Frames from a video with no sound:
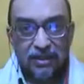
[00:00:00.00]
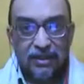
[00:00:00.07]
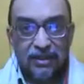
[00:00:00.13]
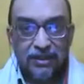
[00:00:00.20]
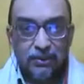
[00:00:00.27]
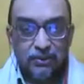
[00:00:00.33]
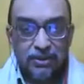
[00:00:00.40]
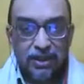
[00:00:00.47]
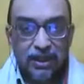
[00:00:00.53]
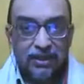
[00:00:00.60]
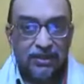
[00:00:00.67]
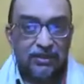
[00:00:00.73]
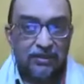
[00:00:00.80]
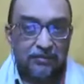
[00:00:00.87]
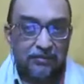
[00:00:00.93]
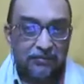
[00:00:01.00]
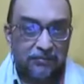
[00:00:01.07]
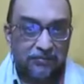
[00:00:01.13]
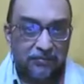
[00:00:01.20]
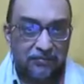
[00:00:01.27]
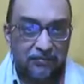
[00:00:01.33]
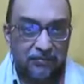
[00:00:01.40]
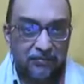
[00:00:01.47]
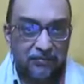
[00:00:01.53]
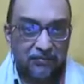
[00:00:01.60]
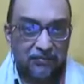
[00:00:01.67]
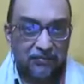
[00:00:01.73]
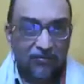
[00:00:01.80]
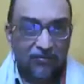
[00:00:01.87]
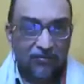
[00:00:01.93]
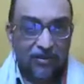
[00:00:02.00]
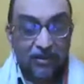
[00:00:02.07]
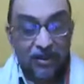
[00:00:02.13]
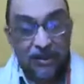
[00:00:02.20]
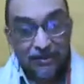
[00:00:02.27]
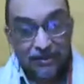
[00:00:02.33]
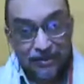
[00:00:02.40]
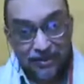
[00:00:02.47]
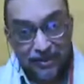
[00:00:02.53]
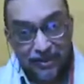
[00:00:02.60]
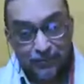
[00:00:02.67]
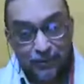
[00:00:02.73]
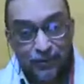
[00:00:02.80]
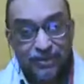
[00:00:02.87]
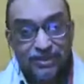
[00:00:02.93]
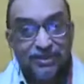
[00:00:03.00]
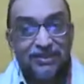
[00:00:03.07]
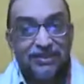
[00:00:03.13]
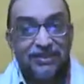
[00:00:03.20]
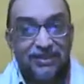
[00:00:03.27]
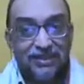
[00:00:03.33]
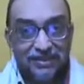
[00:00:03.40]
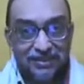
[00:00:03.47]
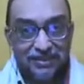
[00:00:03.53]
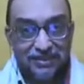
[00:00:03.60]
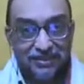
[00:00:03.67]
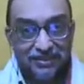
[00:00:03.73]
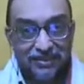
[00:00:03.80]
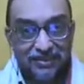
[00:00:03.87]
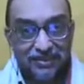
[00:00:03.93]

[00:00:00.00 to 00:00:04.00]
they reduce the lighting and still the production increase.